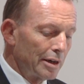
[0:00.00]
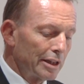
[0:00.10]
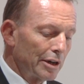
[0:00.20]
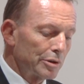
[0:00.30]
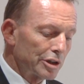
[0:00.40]

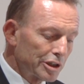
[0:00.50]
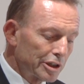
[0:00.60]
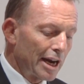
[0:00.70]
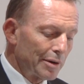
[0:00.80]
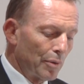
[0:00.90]
there was a
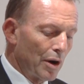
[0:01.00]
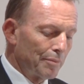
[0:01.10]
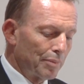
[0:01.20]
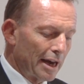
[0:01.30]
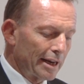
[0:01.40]

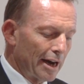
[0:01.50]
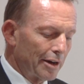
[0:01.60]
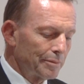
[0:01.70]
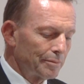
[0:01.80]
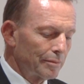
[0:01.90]
statewide
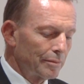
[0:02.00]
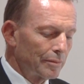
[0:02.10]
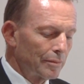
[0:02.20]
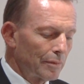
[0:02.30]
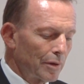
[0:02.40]
blackout.
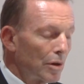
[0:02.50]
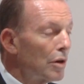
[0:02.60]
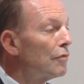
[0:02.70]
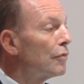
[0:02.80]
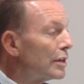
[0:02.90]

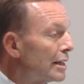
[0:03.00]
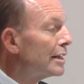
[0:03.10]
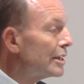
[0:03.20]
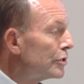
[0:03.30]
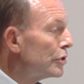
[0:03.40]
For
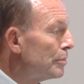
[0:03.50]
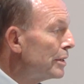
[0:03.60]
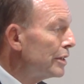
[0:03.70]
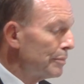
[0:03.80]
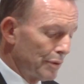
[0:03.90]
nearly 2
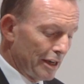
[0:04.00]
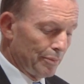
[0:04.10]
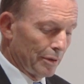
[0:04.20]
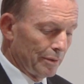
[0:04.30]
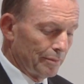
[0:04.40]
million
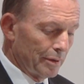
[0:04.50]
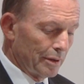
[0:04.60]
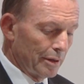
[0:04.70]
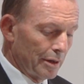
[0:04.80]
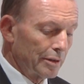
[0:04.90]
people,
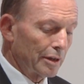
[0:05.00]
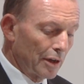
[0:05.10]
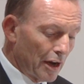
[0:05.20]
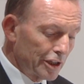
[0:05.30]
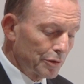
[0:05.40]
the
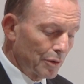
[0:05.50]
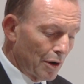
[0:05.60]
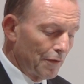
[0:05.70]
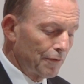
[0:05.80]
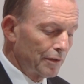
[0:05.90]
lights were
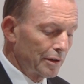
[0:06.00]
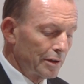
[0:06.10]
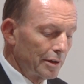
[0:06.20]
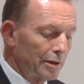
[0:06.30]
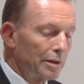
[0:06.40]
off,
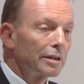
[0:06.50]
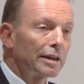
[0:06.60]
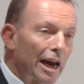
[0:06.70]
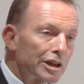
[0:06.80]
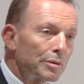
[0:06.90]

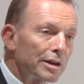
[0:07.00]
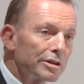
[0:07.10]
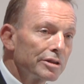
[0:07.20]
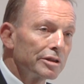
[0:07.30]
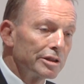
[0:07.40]
cash
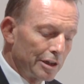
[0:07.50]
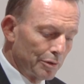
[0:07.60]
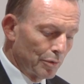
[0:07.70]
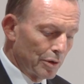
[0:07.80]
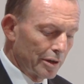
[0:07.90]
registers
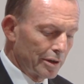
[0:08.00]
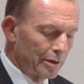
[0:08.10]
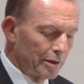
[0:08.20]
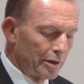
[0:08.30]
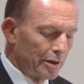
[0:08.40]
didn't work,
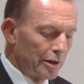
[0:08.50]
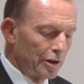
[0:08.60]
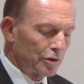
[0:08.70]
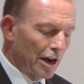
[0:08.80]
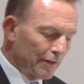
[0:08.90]

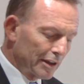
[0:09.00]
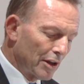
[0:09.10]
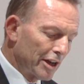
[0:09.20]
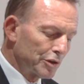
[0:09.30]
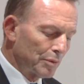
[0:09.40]
traffic
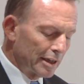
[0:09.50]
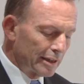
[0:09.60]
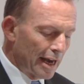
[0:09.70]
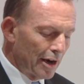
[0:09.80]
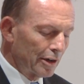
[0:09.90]
lights went
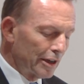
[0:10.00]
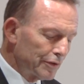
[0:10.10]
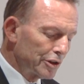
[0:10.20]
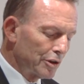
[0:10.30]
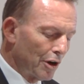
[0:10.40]
down,
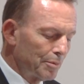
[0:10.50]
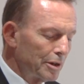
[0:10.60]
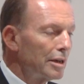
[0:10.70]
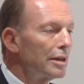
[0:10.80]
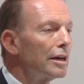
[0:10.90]
lifts stopped,
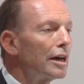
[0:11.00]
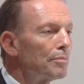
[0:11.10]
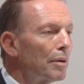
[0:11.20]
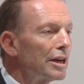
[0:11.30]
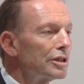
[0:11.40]

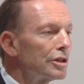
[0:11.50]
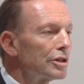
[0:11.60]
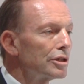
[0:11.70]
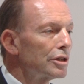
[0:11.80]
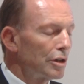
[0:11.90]
and
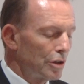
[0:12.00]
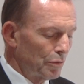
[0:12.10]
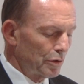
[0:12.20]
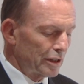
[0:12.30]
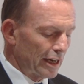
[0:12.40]
patients
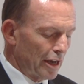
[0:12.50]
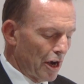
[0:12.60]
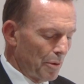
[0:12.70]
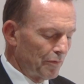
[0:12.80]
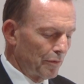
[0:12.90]
were sent
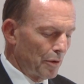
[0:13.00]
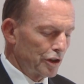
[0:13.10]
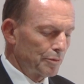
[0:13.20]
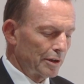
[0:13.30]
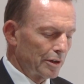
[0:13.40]
home from
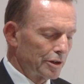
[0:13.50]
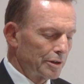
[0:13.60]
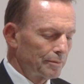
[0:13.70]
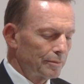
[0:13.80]
hospitals.